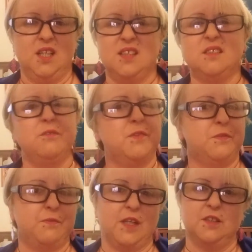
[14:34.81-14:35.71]
Yeah, it's not for the
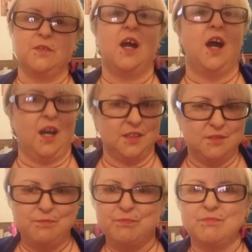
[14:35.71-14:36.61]
faint of heart,
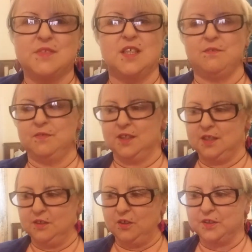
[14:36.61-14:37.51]
definitely
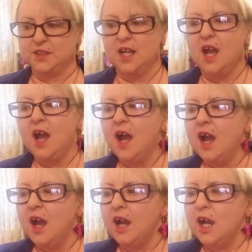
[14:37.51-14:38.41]
not.
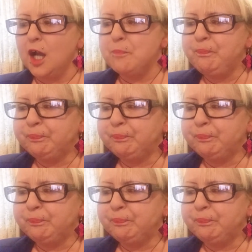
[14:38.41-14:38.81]
Number